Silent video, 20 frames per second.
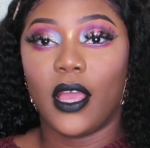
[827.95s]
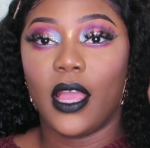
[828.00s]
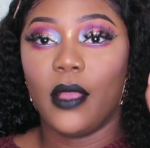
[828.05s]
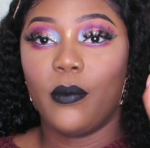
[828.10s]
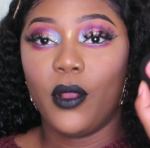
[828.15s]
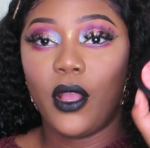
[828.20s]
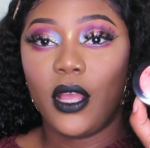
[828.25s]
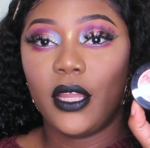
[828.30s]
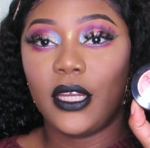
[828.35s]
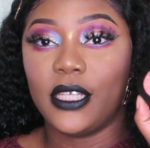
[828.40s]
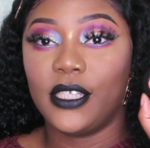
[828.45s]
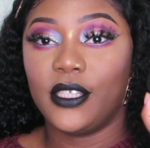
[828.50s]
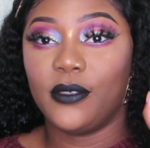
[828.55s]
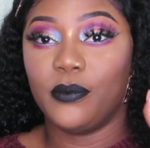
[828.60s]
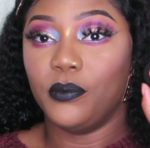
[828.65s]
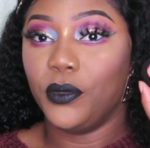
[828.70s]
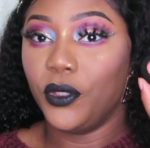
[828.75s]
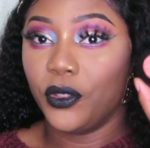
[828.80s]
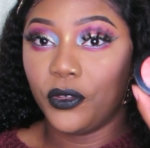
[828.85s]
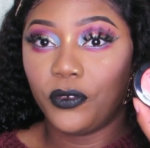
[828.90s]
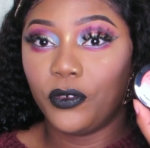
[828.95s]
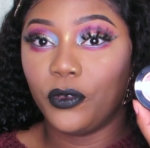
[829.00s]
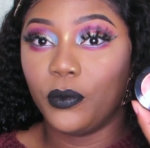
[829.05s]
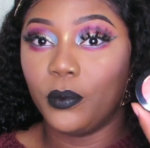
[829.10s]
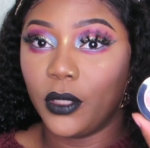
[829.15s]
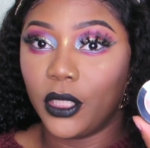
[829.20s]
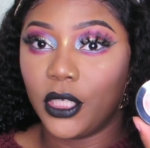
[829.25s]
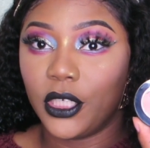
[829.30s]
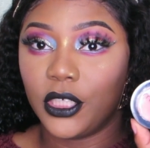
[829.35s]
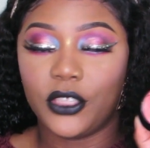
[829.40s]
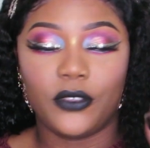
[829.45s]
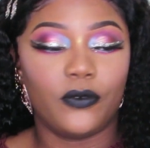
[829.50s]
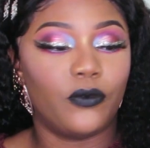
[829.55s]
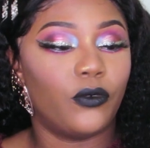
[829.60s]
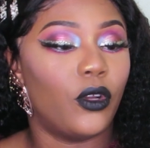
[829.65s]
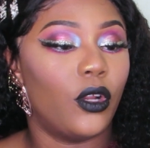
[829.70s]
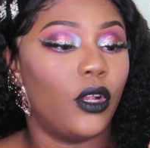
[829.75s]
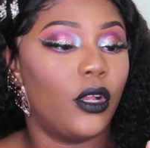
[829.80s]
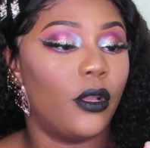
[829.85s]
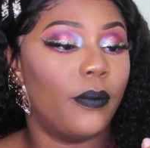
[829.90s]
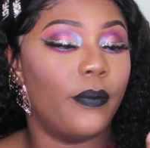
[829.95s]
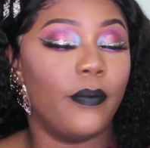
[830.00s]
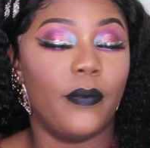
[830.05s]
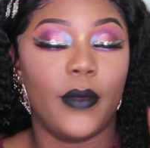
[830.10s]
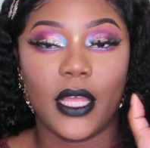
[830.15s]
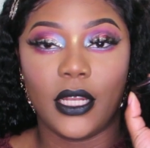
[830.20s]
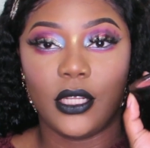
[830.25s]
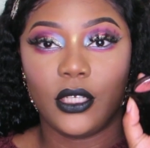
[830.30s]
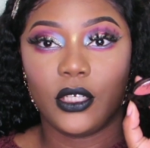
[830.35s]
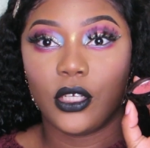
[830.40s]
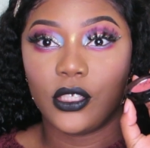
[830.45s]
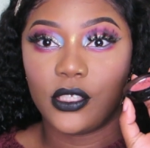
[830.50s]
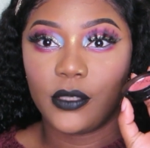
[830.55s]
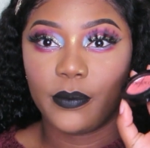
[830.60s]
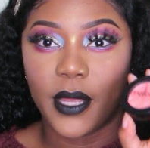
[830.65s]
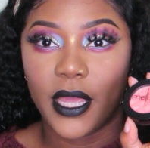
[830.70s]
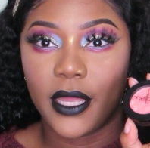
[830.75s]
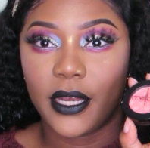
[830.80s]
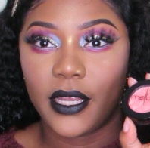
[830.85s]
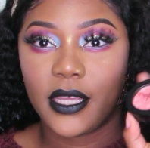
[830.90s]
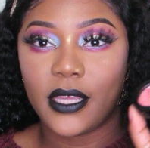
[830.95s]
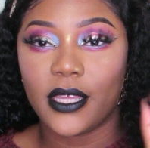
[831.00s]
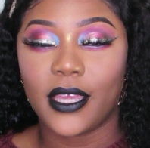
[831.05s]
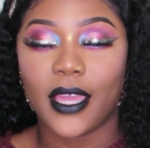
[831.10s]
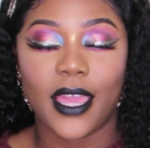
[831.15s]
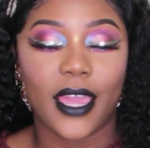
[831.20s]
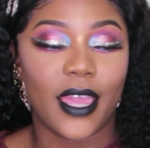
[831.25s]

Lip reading: I bought this beautiful blush from Mellow Cosmetic,